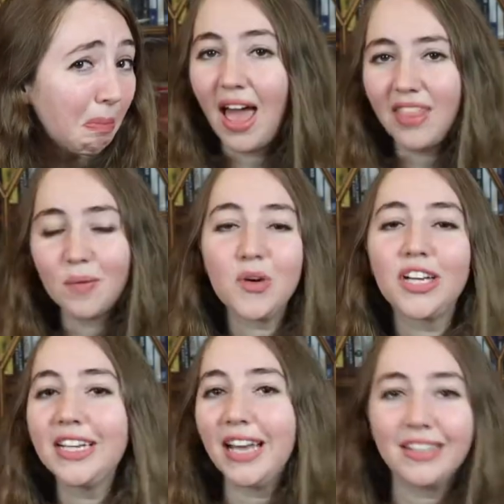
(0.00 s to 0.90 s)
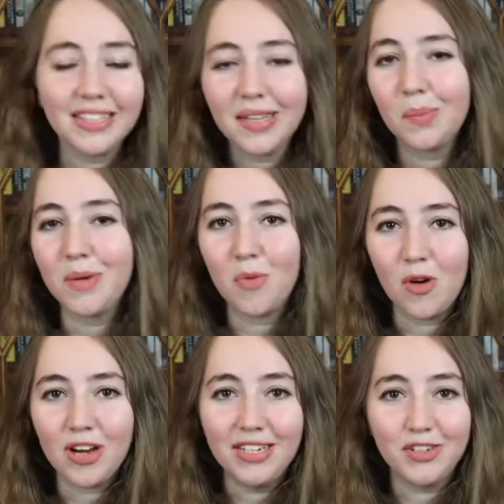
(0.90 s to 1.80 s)
And then we're gonna get a little bit more
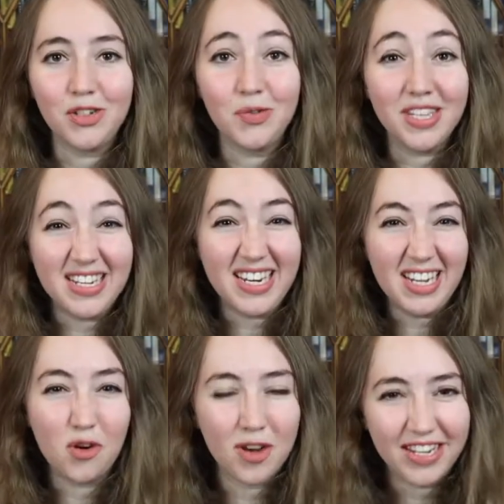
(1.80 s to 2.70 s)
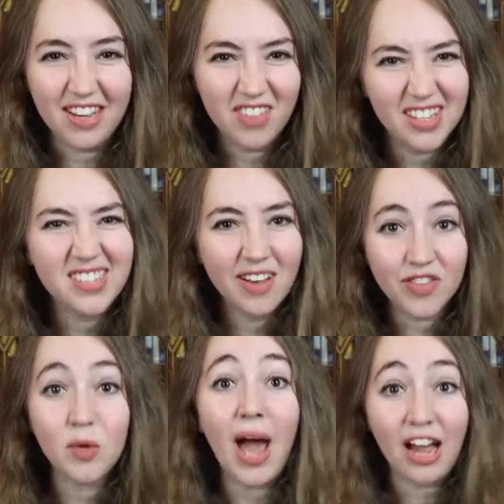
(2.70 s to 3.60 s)
into the nitty-gritty of the stuff
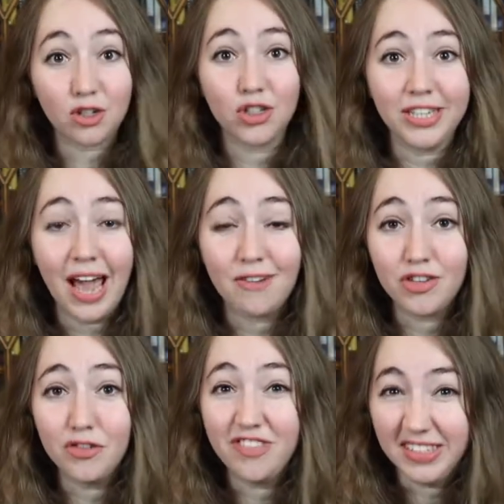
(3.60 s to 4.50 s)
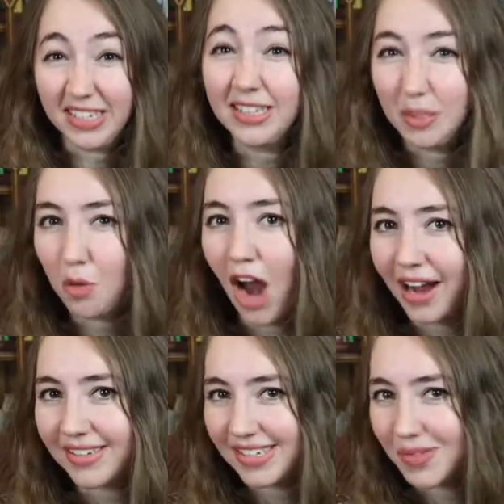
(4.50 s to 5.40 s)
you actually have to physically
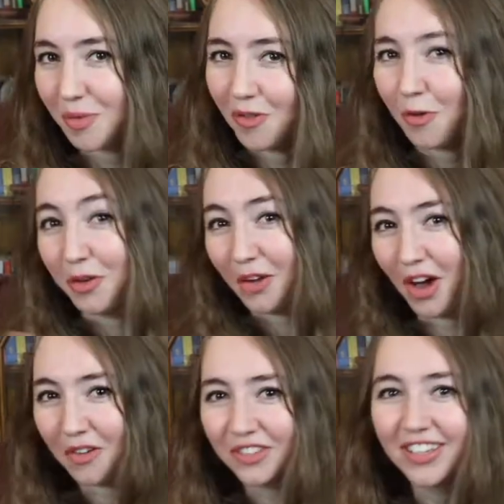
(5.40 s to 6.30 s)
practice before you go.